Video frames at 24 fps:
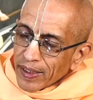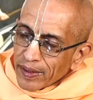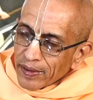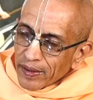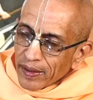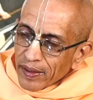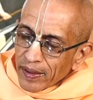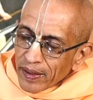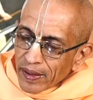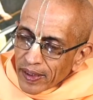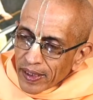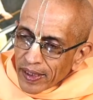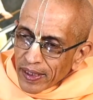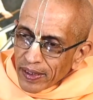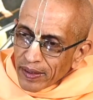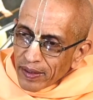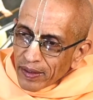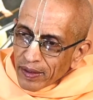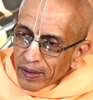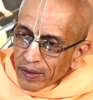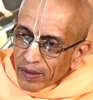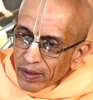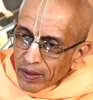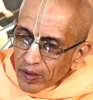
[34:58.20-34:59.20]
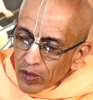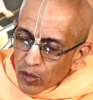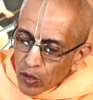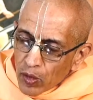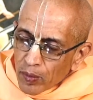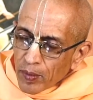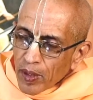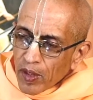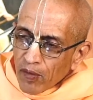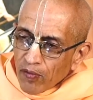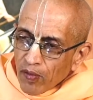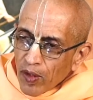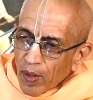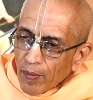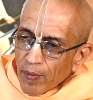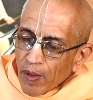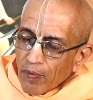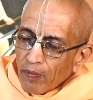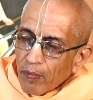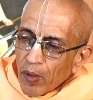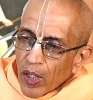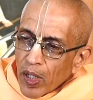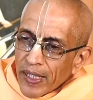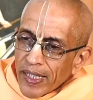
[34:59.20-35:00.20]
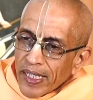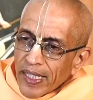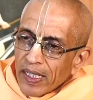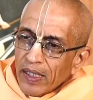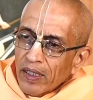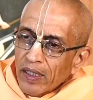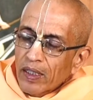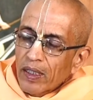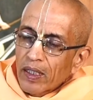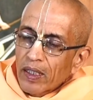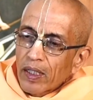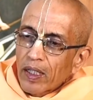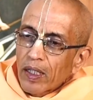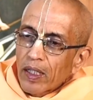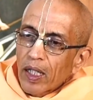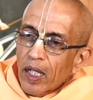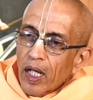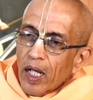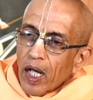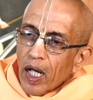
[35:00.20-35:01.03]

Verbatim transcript: either in human form of body